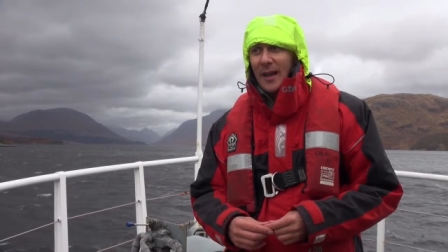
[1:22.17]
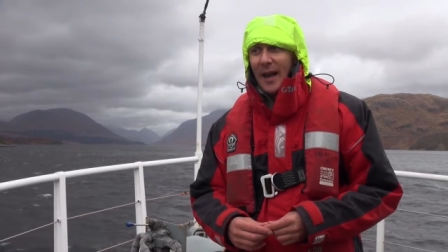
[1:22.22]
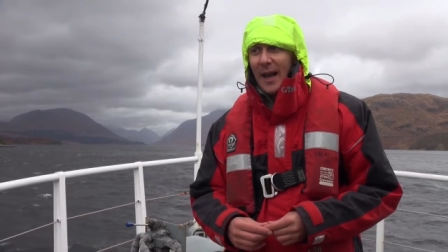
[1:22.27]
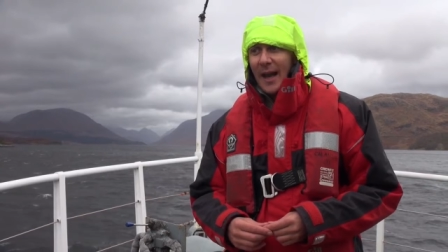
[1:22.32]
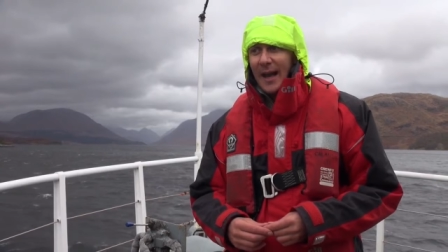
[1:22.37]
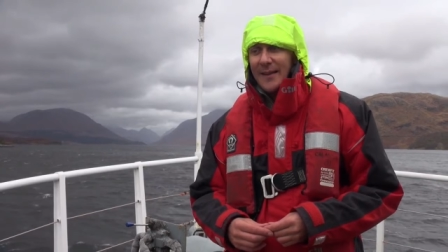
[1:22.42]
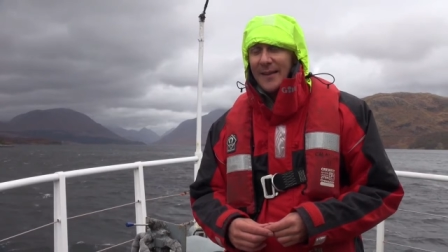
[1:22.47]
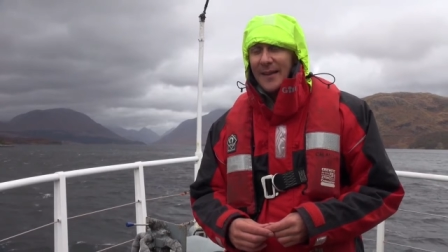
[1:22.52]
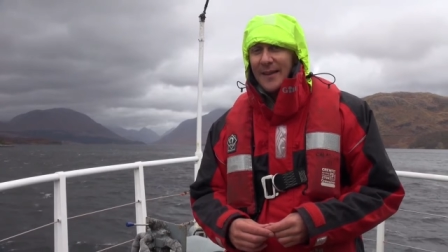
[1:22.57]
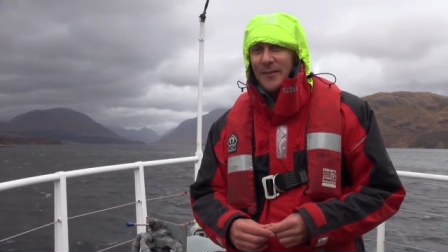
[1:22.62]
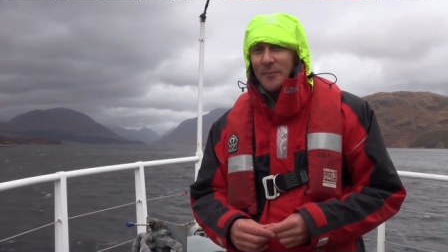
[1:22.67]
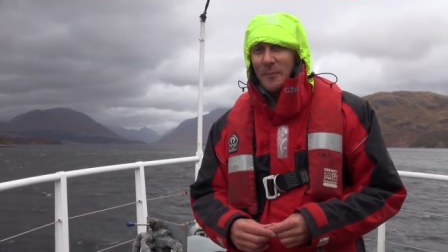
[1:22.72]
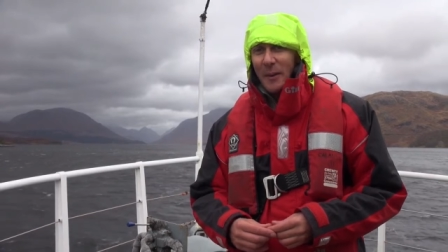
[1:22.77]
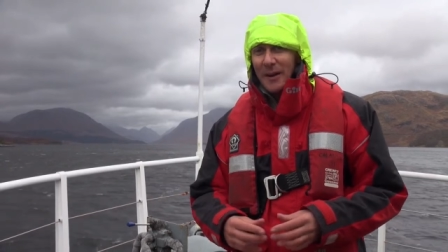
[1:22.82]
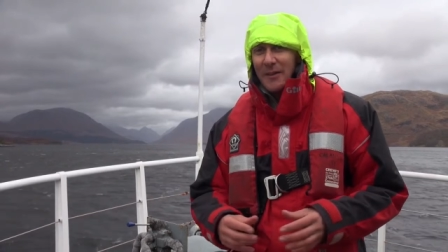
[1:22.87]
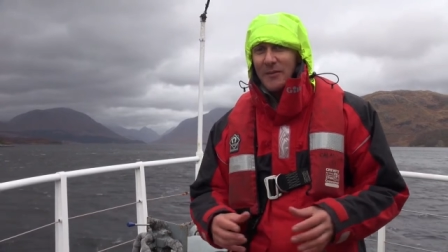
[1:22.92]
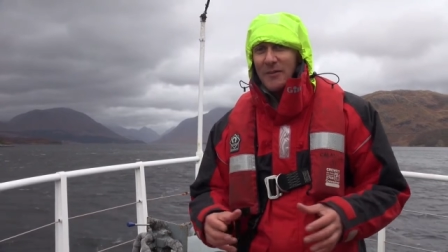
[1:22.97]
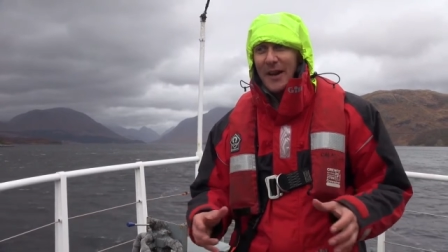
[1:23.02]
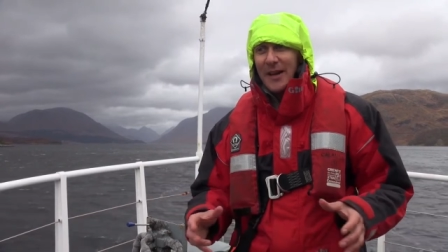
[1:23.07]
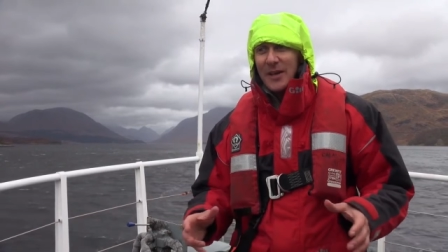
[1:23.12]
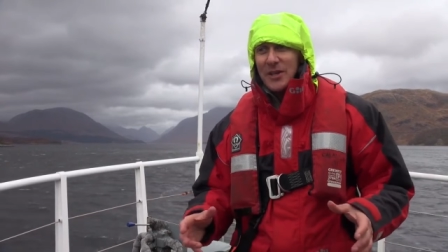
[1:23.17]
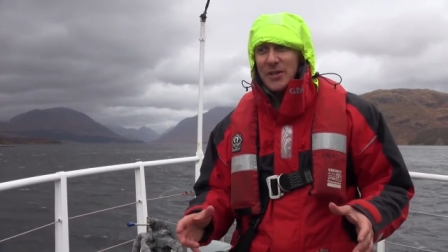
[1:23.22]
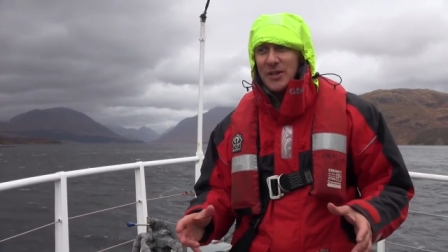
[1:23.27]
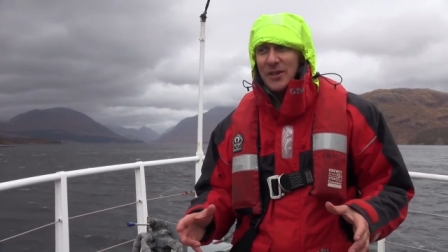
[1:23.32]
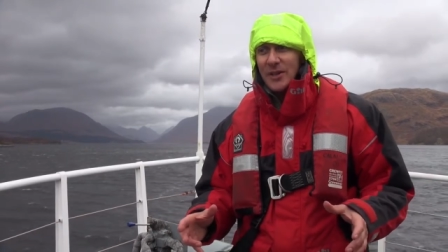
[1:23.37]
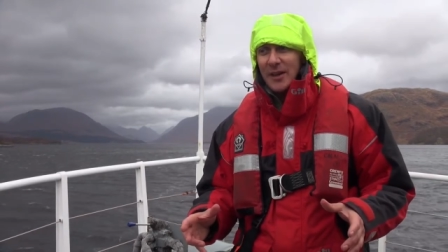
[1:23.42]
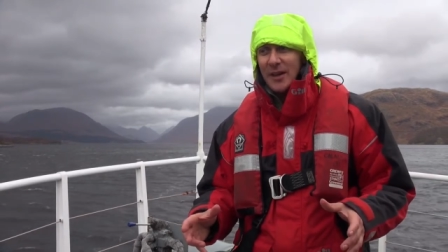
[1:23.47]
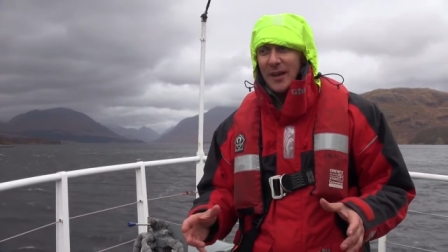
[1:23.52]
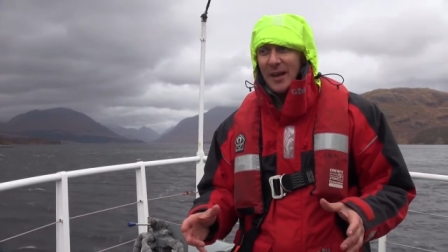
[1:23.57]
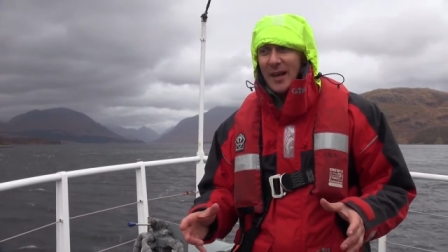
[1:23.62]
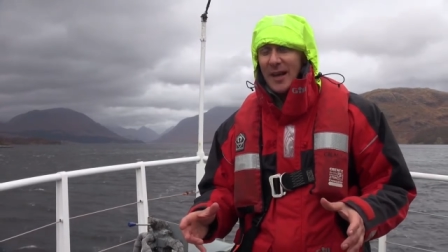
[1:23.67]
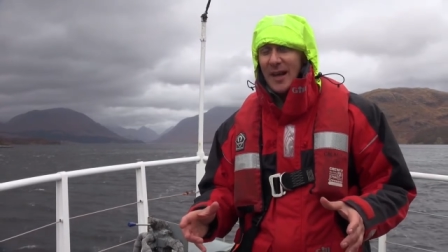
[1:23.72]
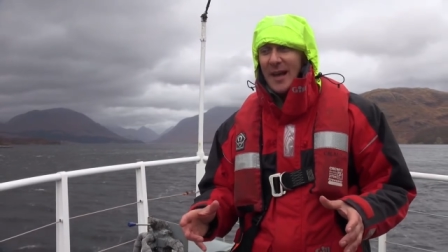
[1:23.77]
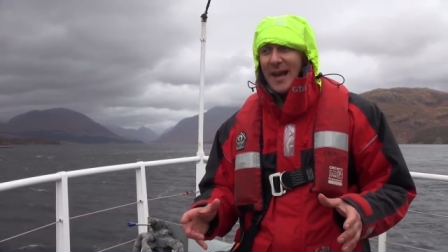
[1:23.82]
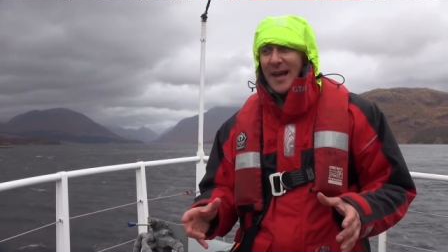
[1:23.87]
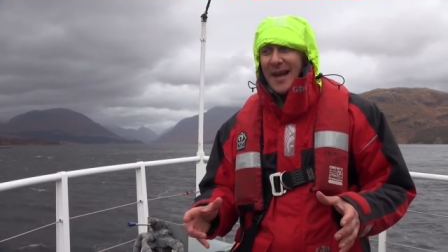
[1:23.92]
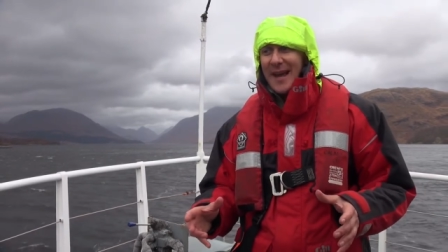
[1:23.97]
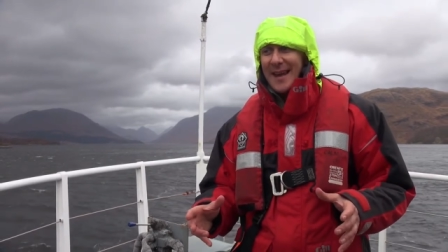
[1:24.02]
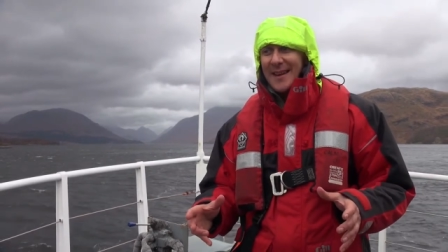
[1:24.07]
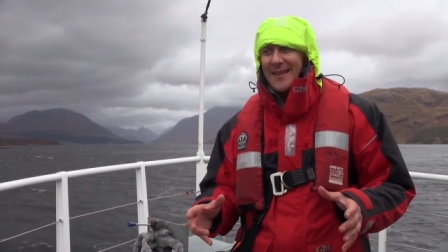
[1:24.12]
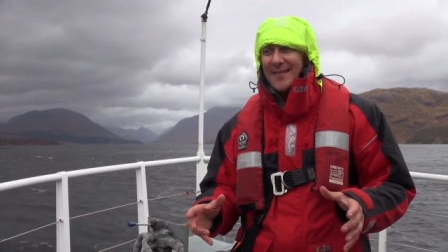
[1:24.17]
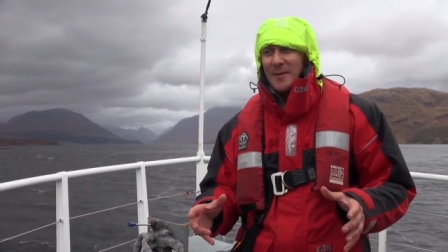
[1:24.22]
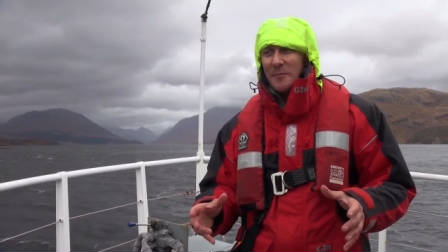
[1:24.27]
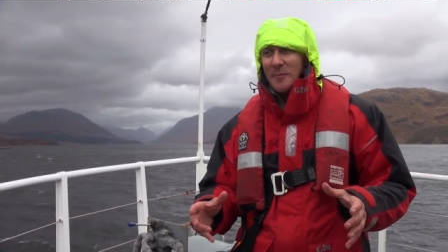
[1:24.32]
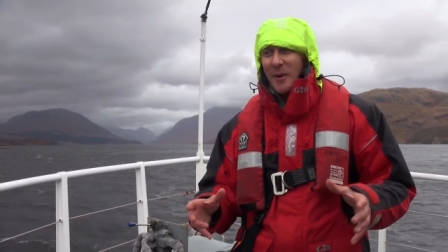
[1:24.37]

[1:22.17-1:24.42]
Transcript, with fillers: And this migration is a